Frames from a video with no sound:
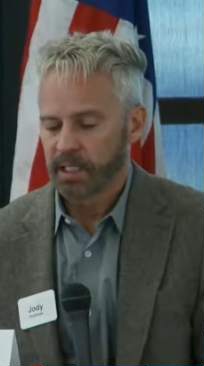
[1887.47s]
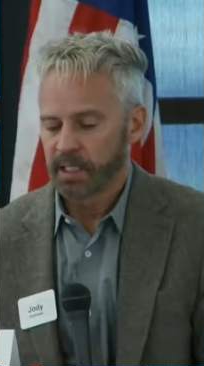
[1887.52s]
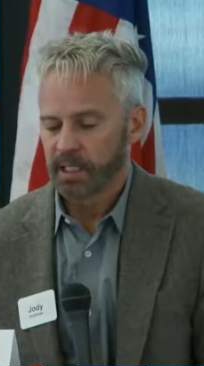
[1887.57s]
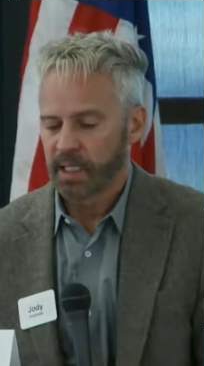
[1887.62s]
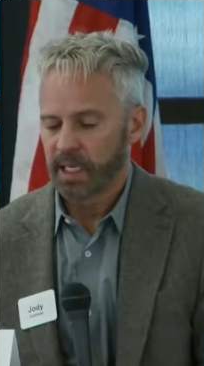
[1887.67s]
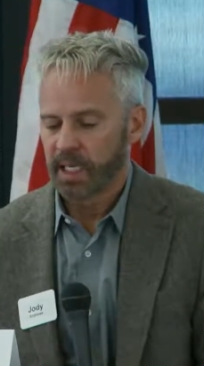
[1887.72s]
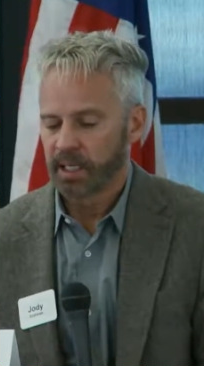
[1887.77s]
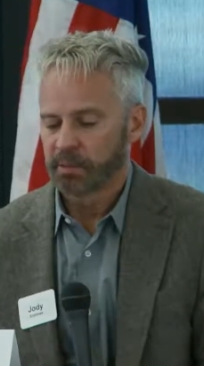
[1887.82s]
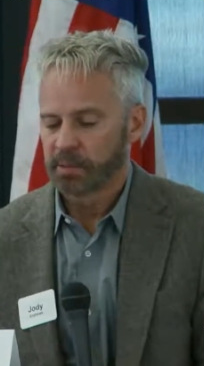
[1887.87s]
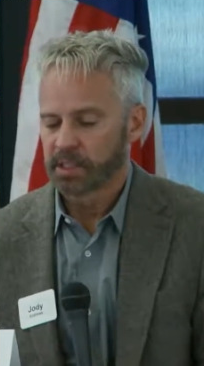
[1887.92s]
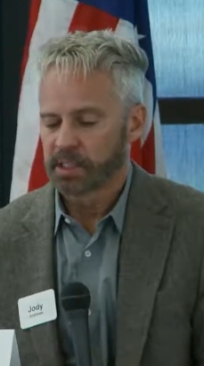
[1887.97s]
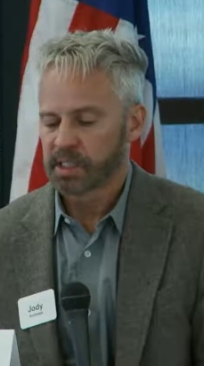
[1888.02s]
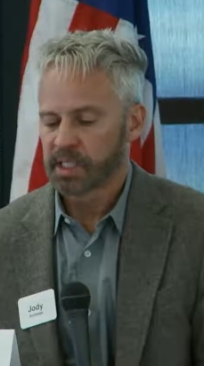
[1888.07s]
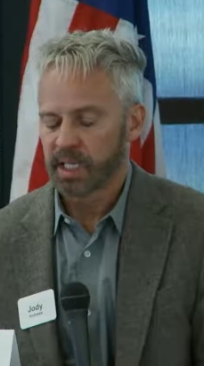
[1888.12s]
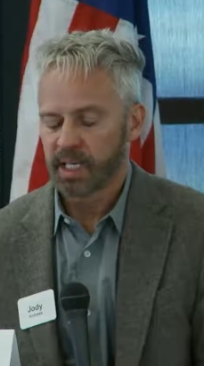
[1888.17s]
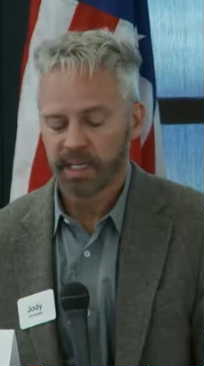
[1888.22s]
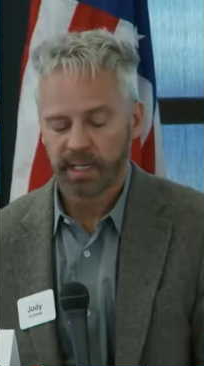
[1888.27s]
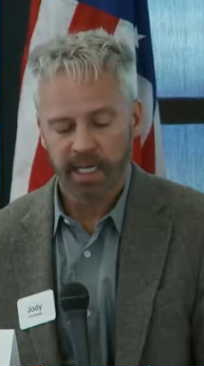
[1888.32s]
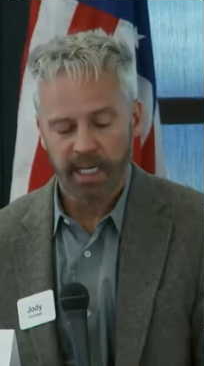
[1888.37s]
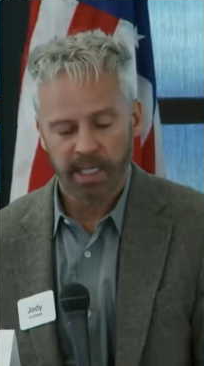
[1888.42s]
I would
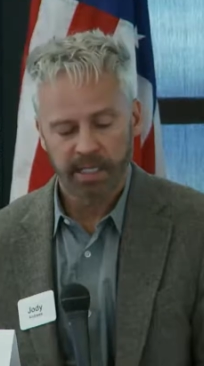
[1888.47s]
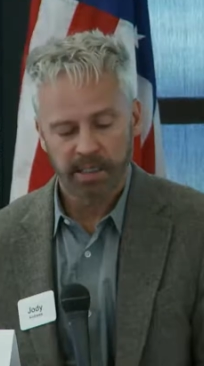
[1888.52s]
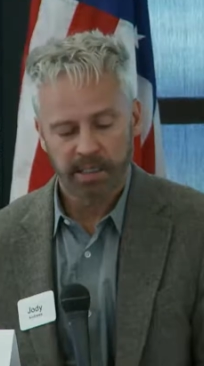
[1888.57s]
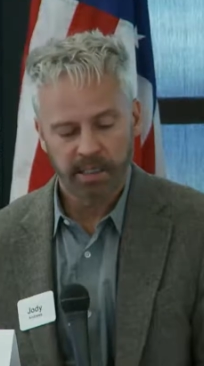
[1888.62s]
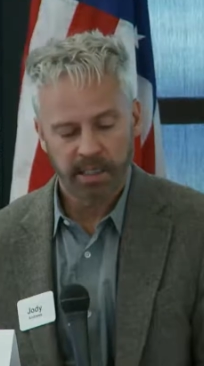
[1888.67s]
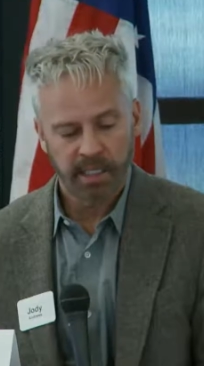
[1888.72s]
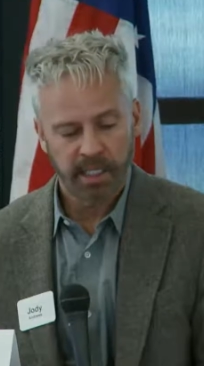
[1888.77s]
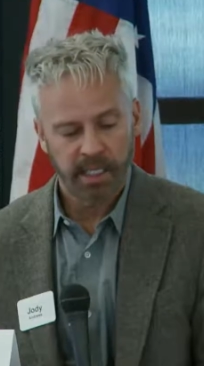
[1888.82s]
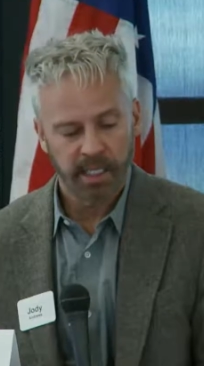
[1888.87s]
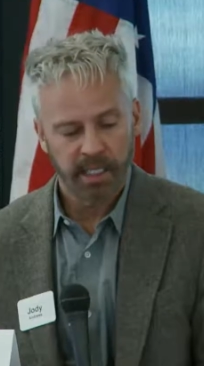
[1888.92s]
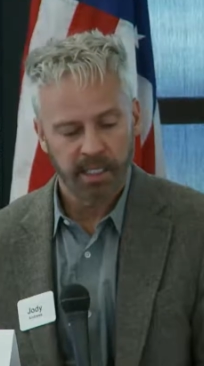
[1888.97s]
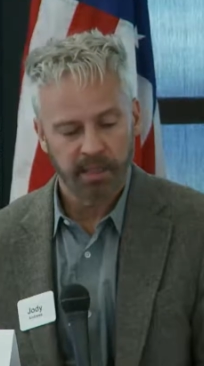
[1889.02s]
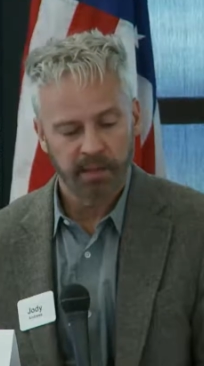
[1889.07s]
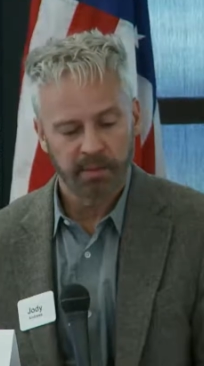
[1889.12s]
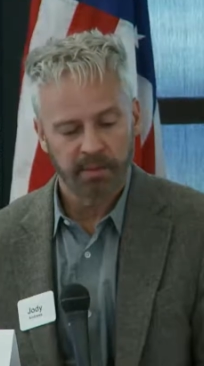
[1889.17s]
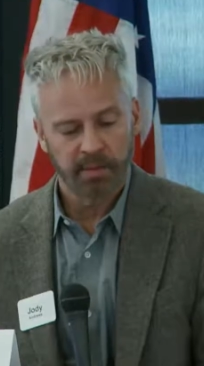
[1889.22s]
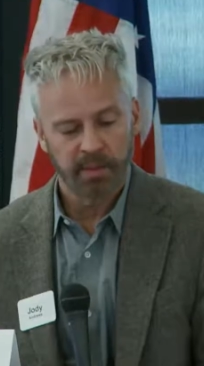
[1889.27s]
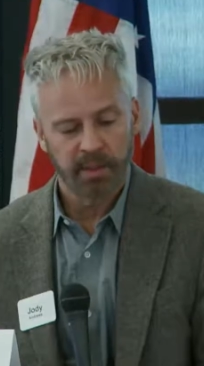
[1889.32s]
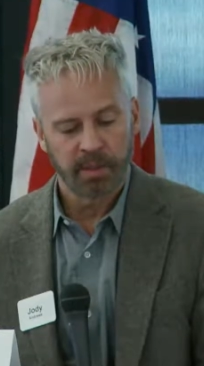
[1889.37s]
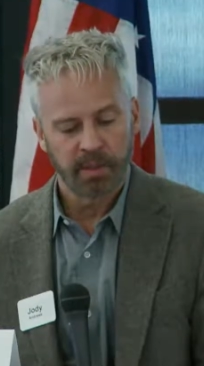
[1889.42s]
say
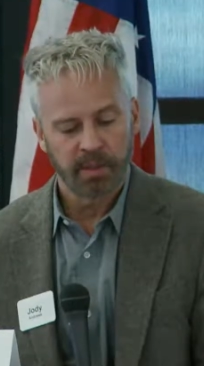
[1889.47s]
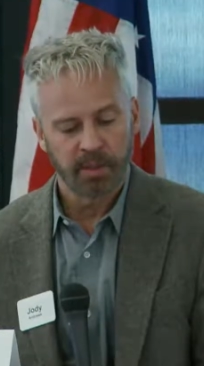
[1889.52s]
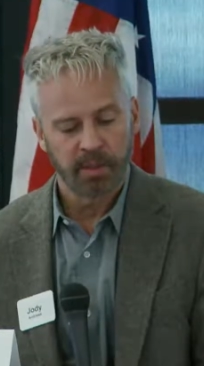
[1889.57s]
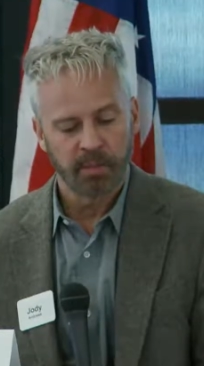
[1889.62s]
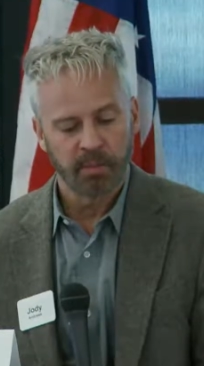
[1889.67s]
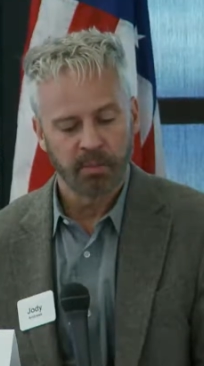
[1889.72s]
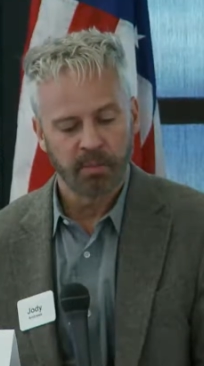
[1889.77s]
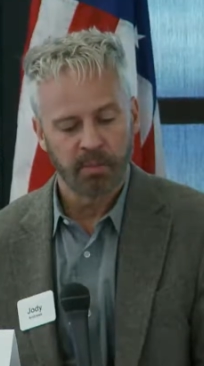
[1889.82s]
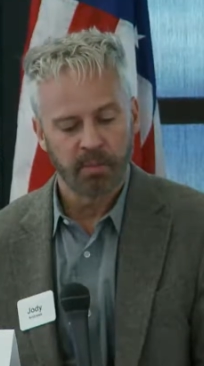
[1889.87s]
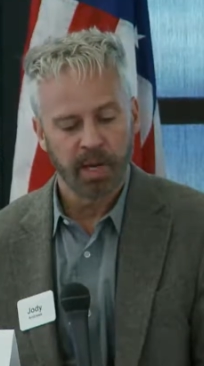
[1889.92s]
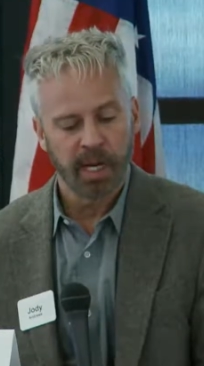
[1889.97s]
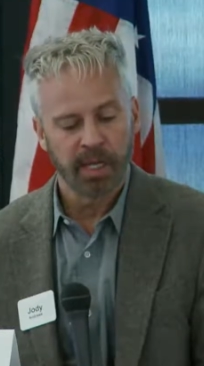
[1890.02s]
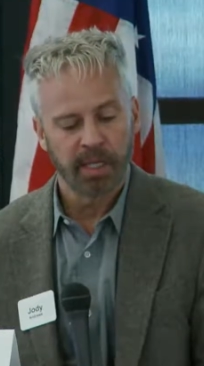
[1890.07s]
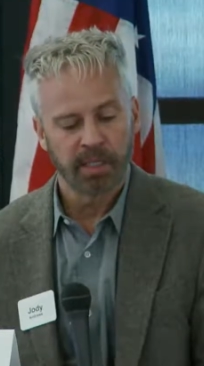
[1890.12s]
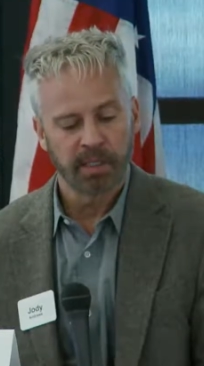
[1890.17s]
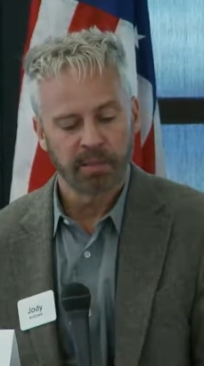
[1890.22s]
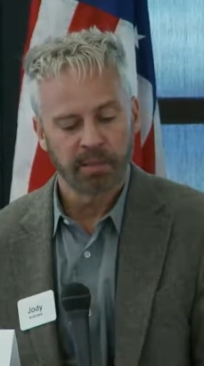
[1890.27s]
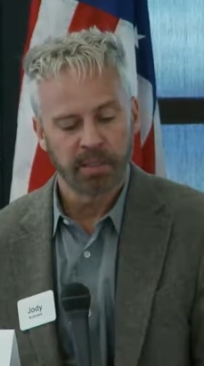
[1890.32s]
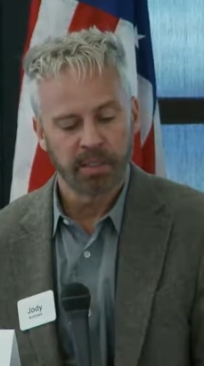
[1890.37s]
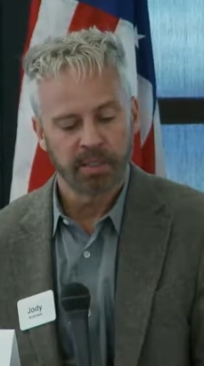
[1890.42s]
that my